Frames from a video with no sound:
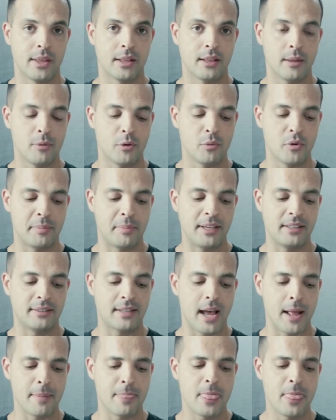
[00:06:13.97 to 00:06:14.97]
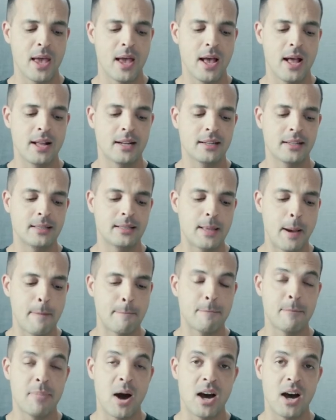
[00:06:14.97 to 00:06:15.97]
Let me repeat that. The
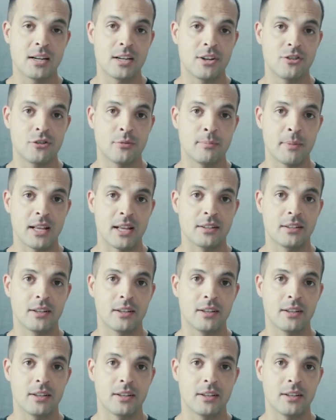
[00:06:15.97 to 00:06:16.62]
punishment